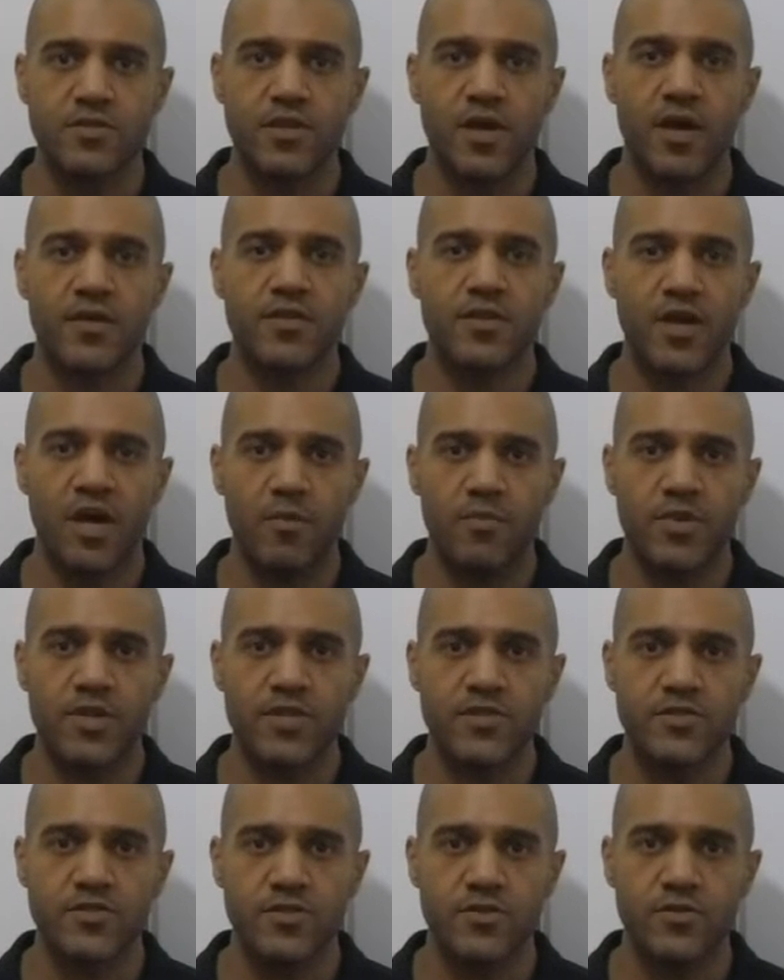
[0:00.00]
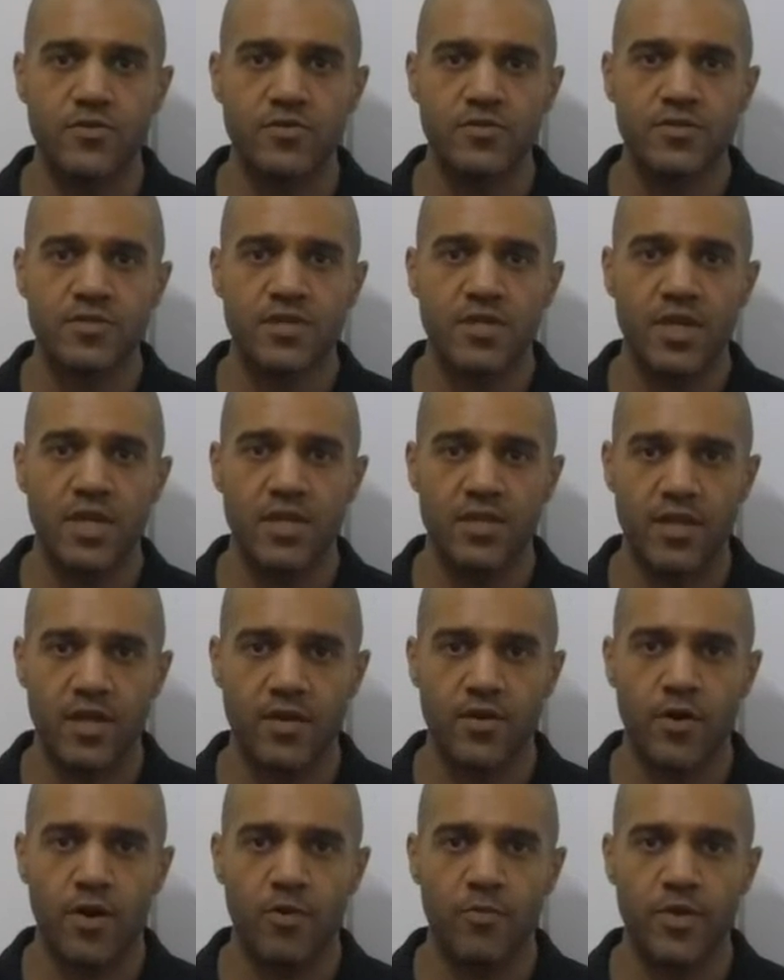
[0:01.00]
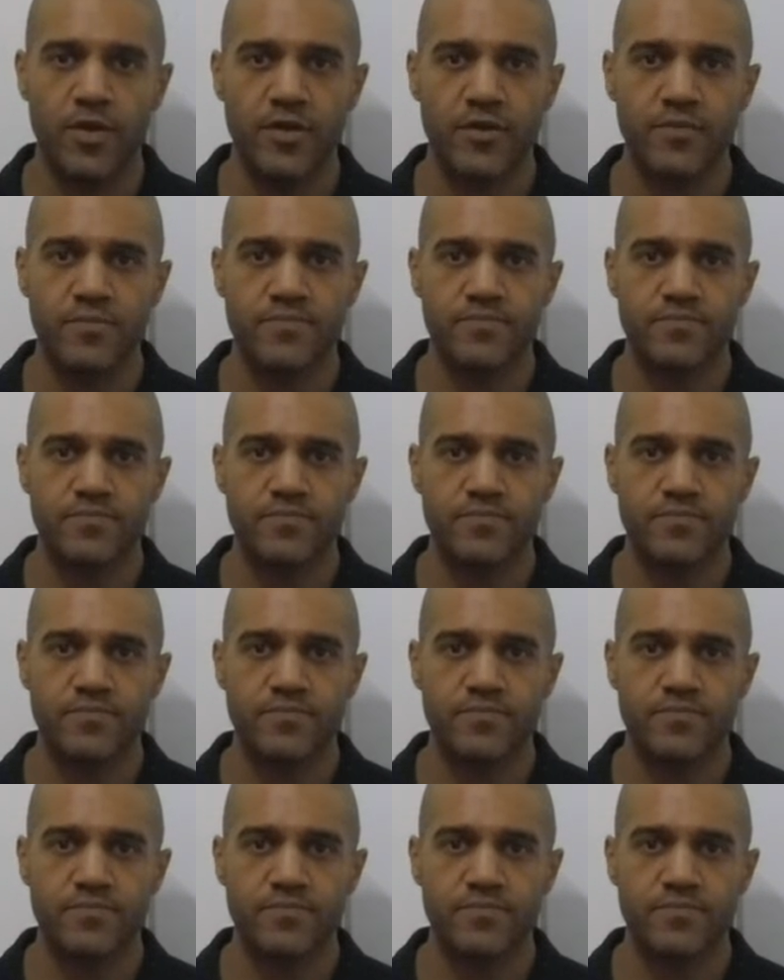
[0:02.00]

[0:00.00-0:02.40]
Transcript: that other companies use in their copy.